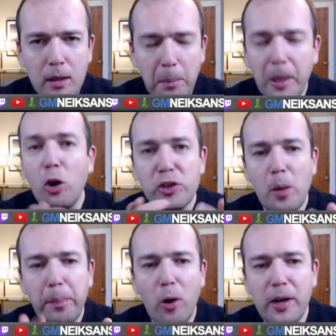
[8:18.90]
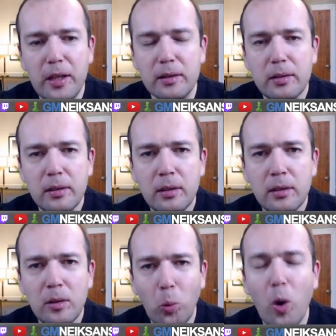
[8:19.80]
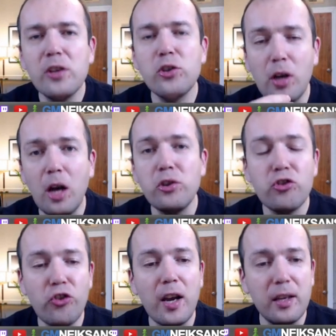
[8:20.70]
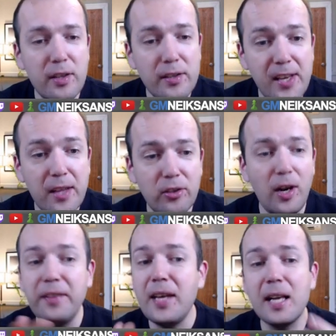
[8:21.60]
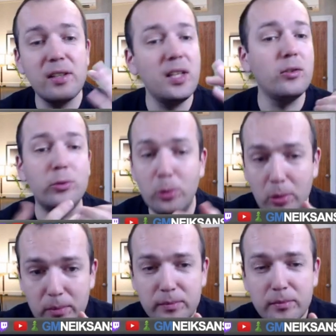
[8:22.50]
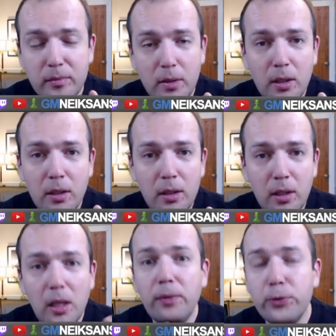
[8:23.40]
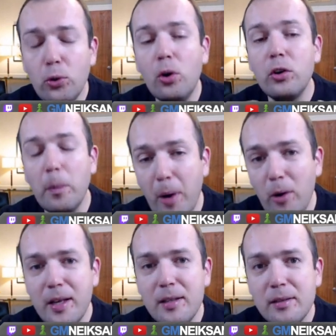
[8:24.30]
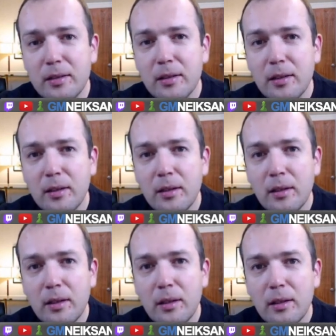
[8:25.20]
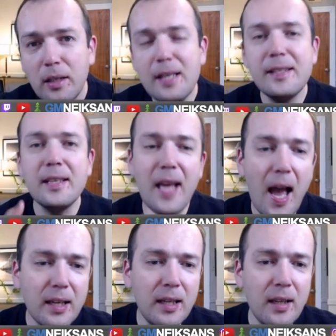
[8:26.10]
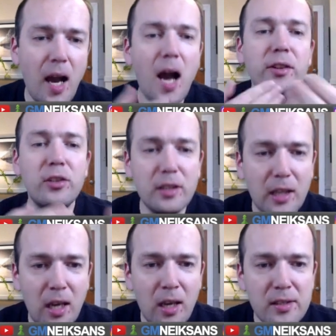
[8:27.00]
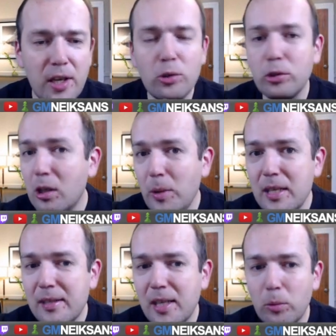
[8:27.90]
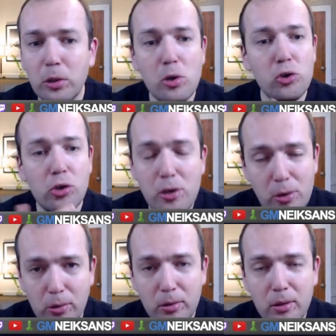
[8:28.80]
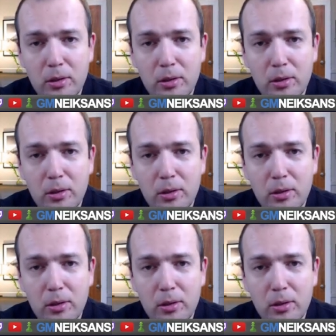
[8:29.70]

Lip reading: Because the opponent wants to counter-strike in the center, and that's another rule. If your opponent is attacking either at the kingside or the queenside, what you should do?